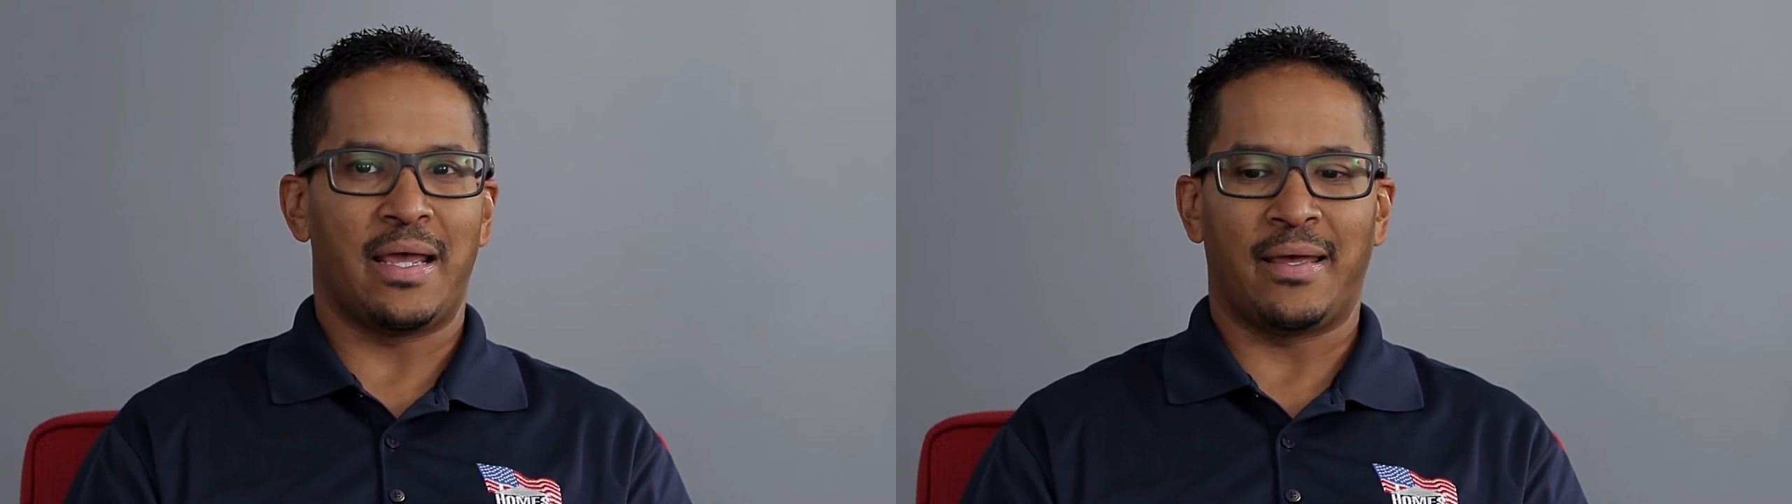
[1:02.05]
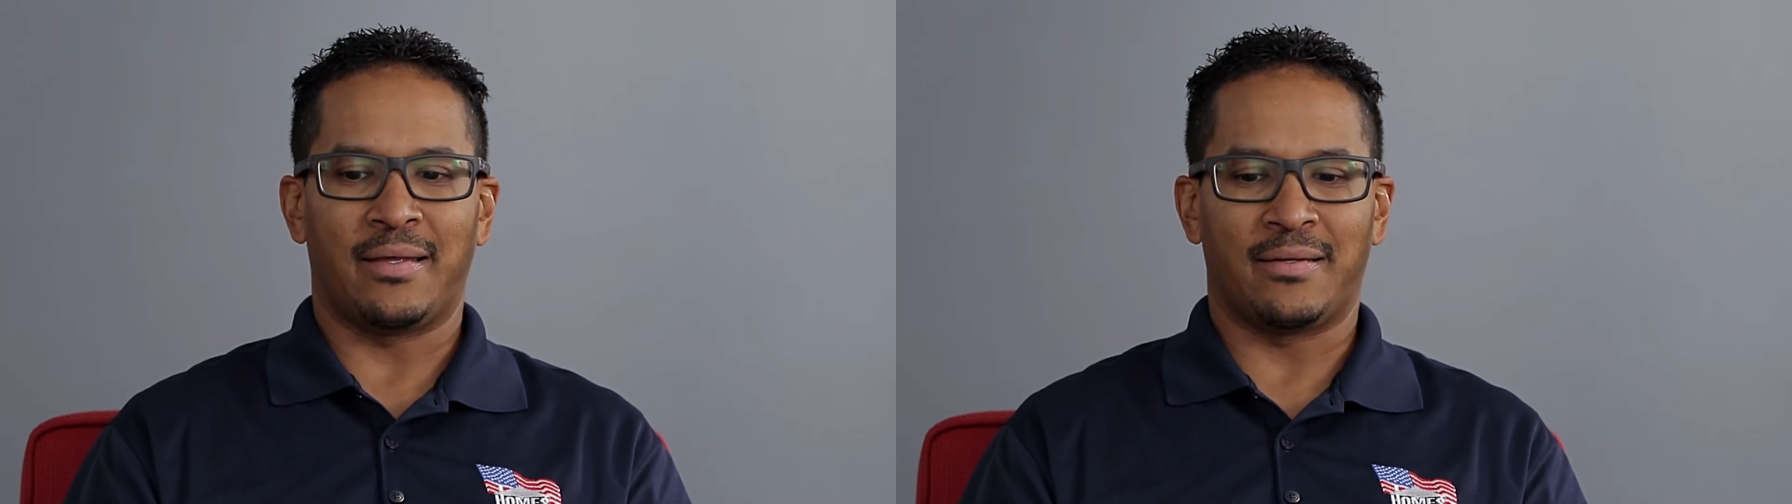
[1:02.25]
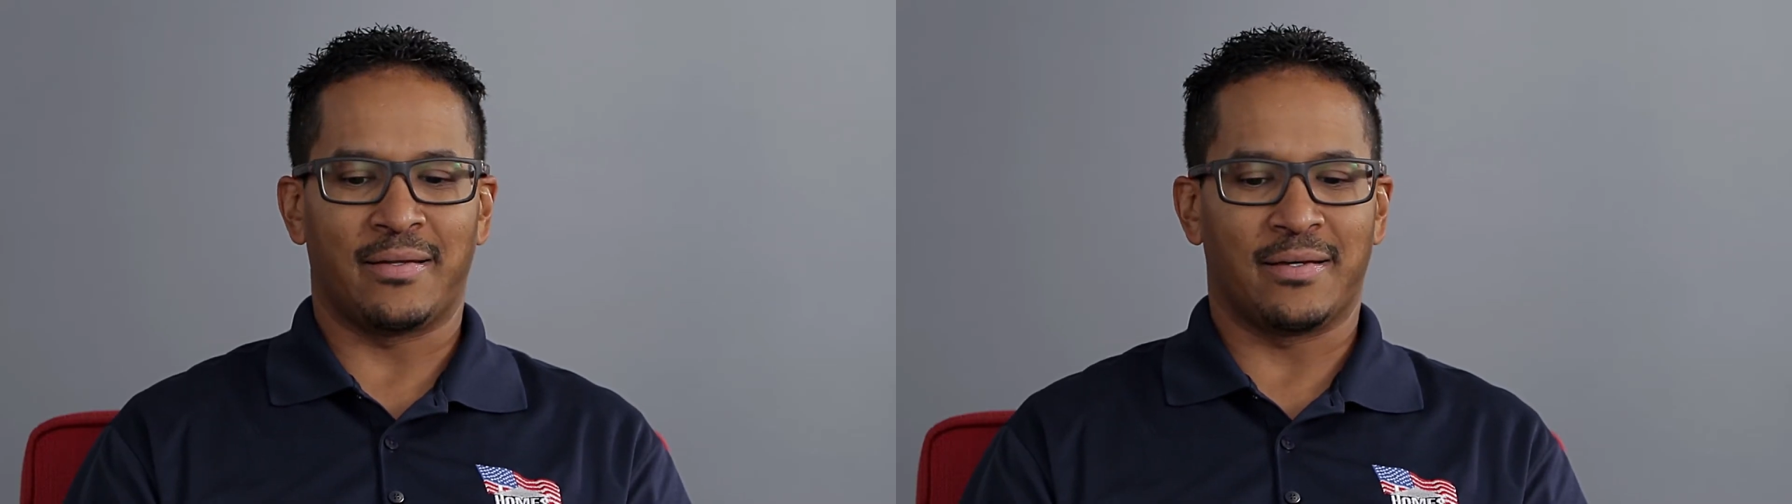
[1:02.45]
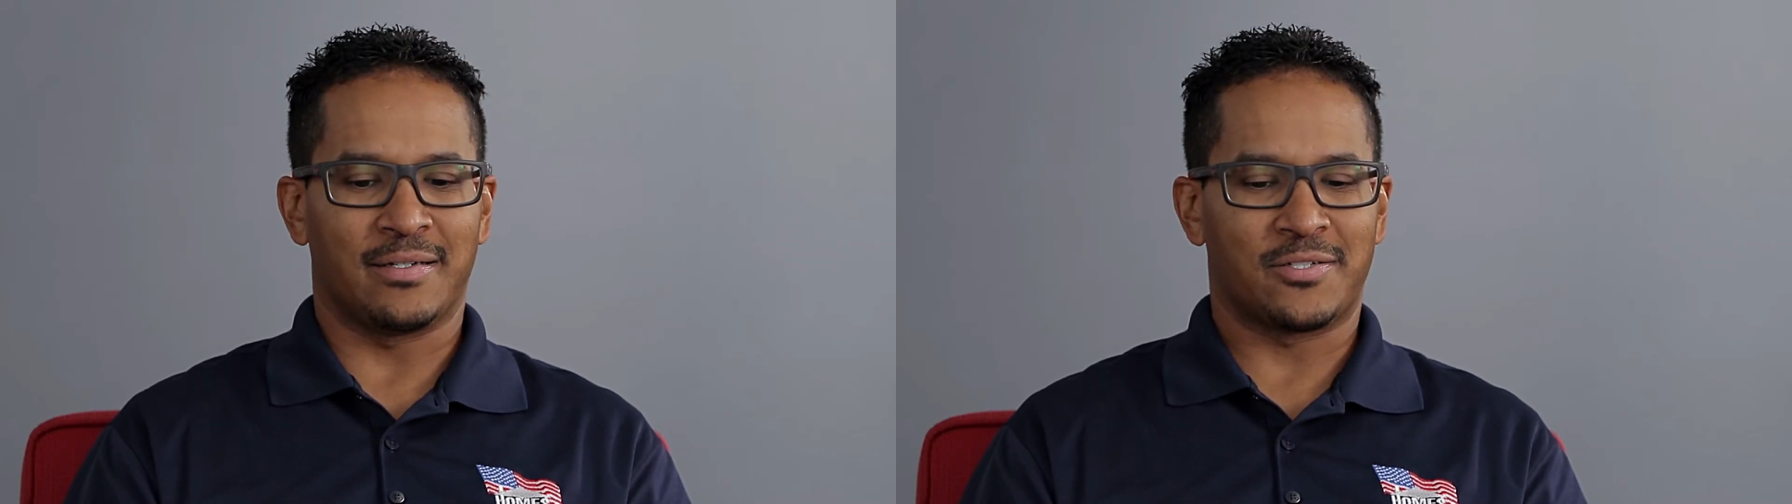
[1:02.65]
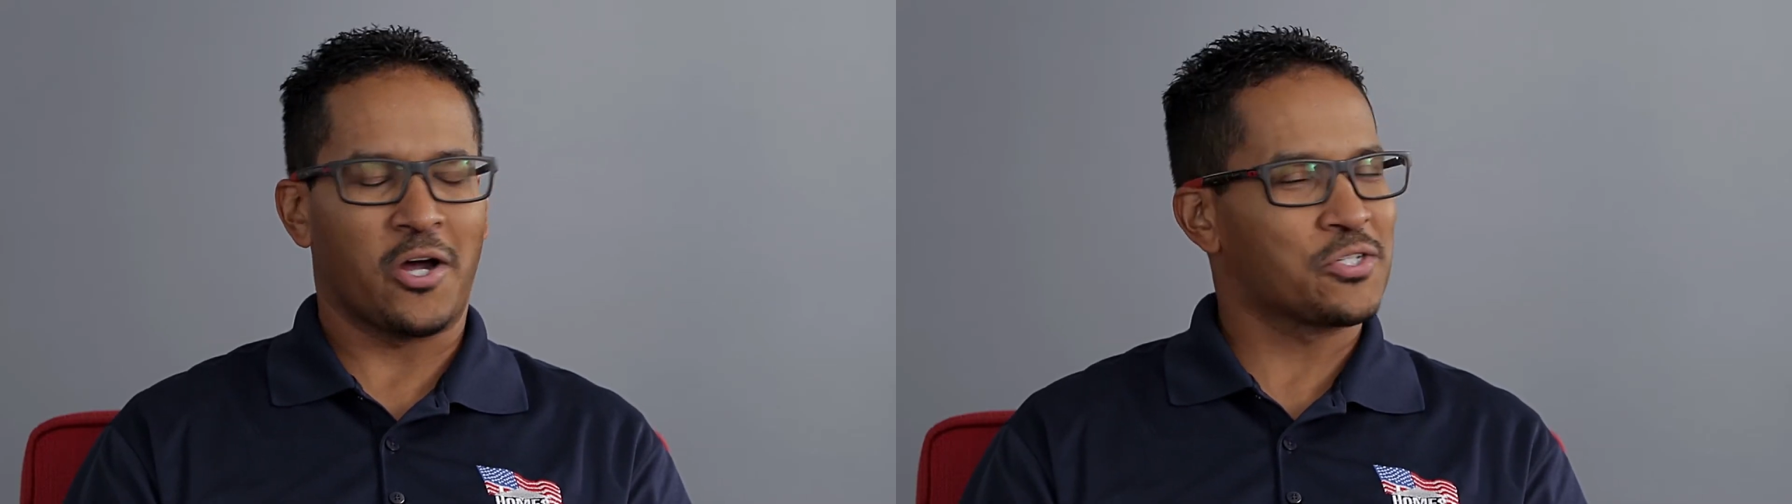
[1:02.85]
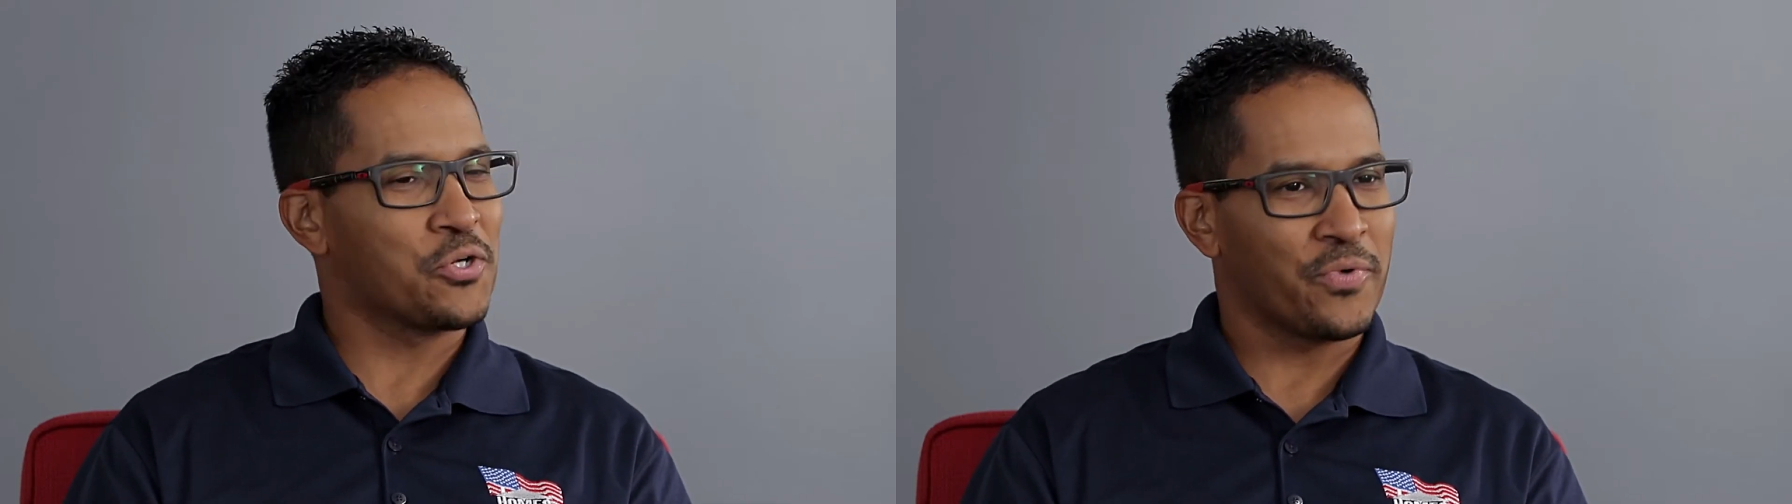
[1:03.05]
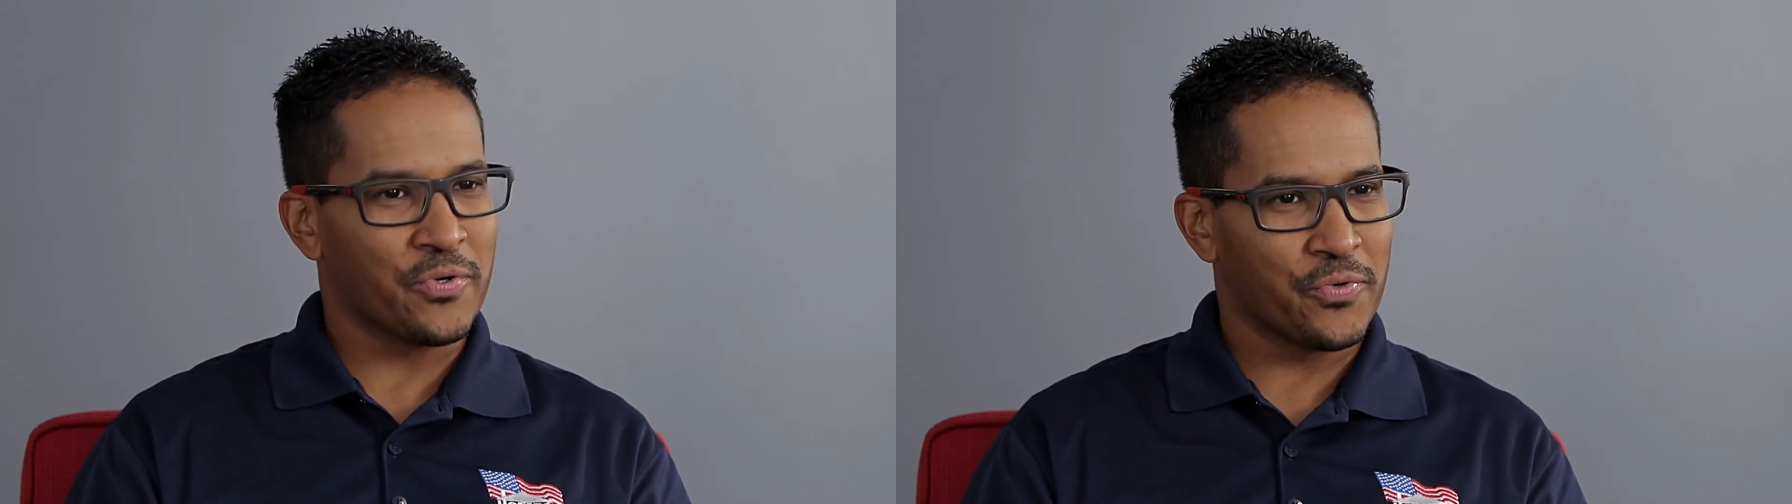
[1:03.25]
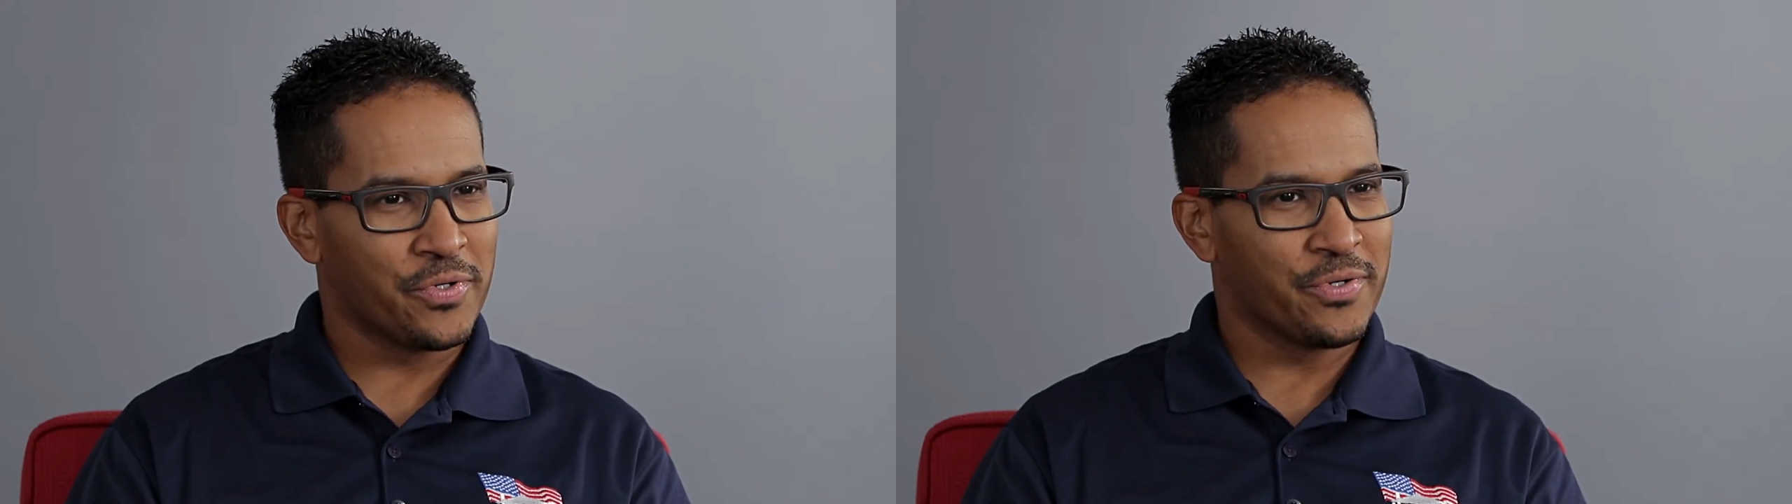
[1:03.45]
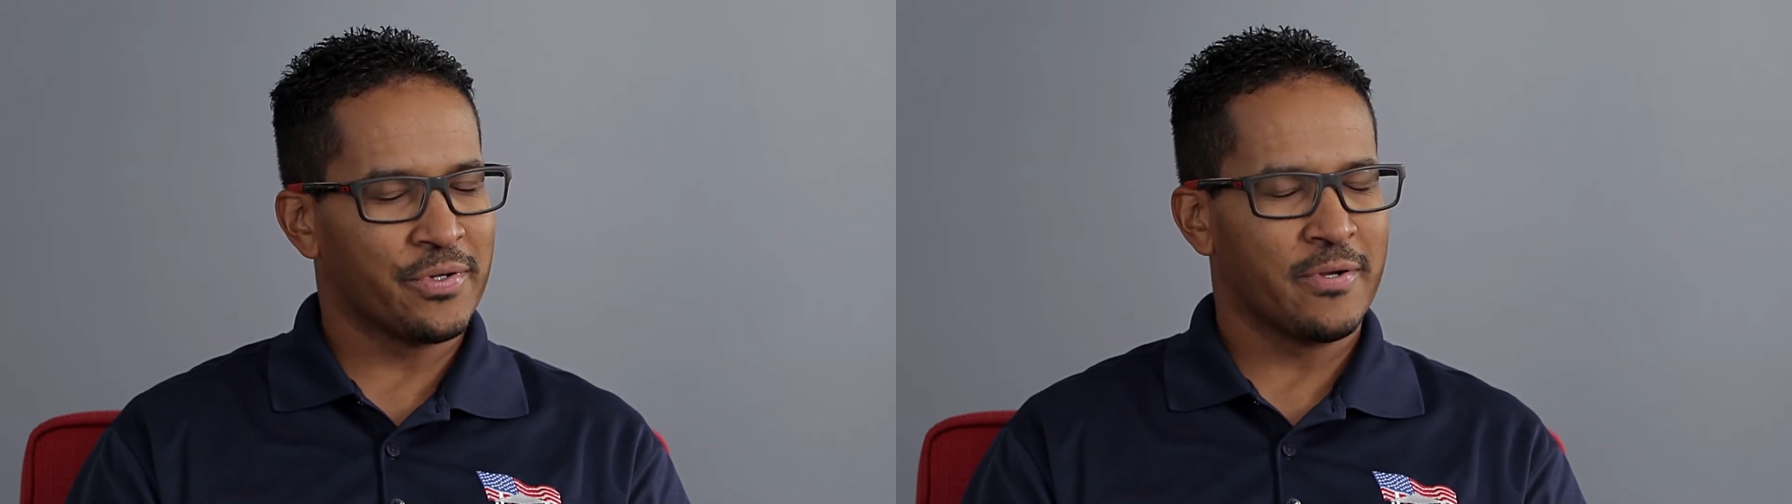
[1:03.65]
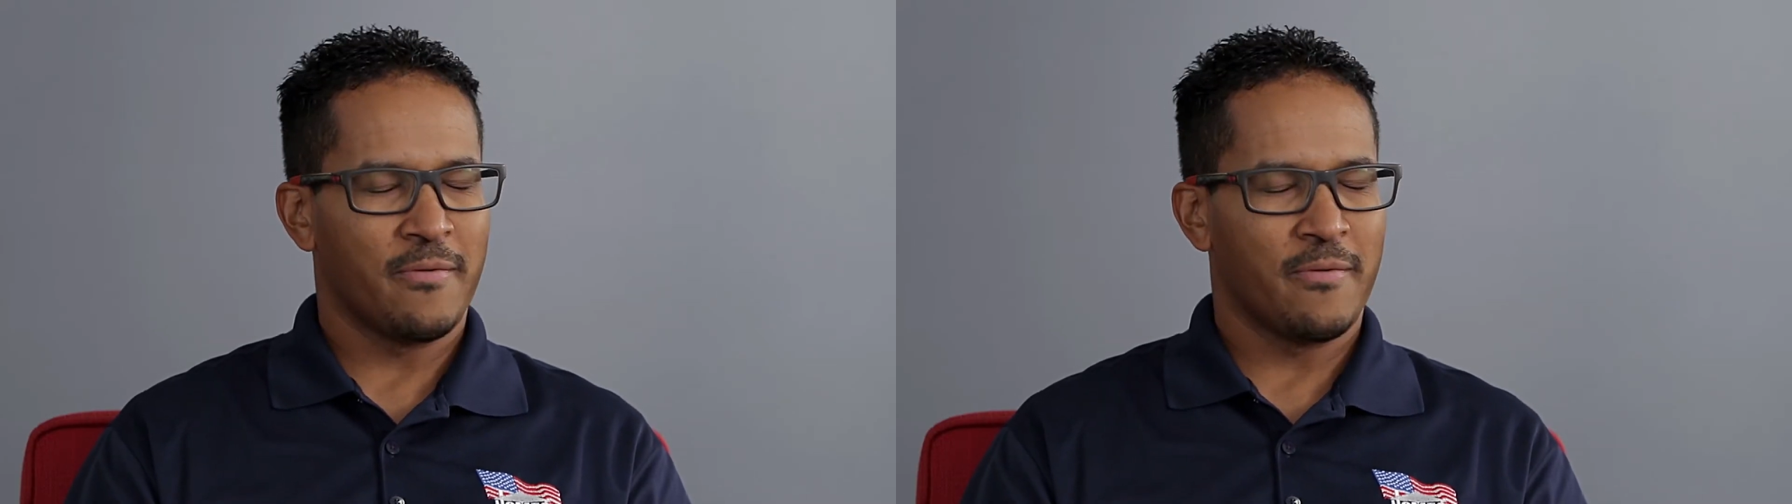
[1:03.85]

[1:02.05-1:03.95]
and talked to a recruiter,